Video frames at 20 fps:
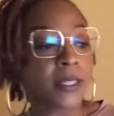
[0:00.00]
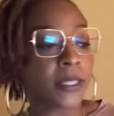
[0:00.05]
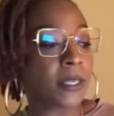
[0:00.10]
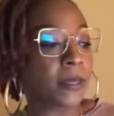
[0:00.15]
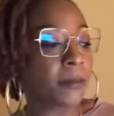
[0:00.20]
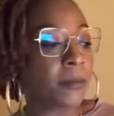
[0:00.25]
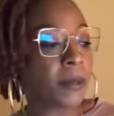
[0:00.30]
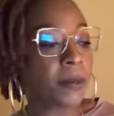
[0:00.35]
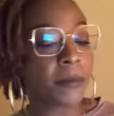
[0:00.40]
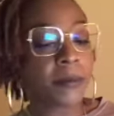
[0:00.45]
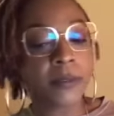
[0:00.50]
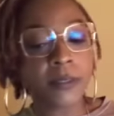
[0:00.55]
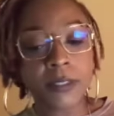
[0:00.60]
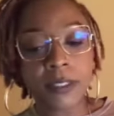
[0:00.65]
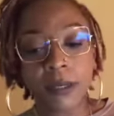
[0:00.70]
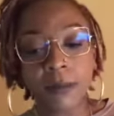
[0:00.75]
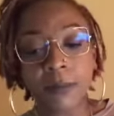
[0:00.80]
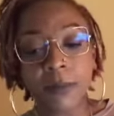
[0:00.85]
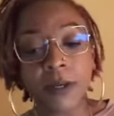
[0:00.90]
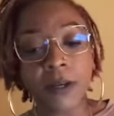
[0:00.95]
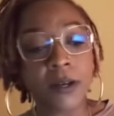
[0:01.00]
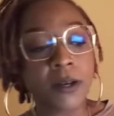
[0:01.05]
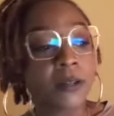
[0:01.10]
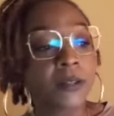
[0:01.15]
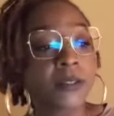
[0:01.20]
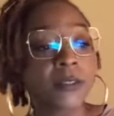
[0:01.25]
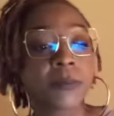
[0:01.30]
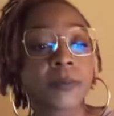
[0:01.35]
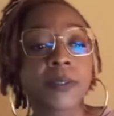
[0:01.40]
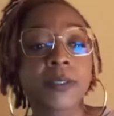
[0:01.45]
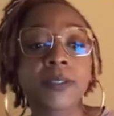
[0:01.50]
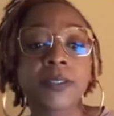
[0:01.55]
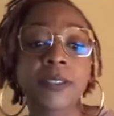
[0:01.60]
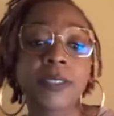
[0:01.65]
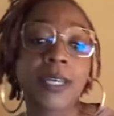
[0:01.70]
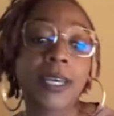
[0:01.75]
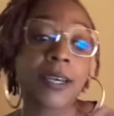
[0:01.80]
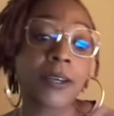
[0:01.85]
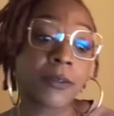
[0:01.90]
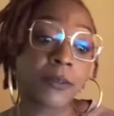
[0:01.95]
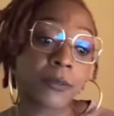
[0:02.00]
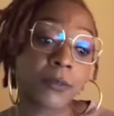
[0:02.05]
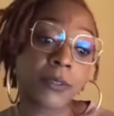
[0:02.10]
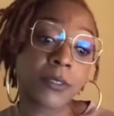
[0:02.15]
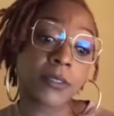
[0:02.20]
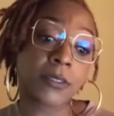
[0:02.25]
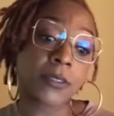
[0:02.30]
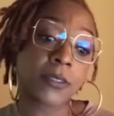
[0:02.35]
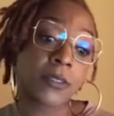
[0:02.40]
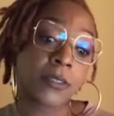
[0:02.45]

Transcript: that. Maybe it's time to call this person out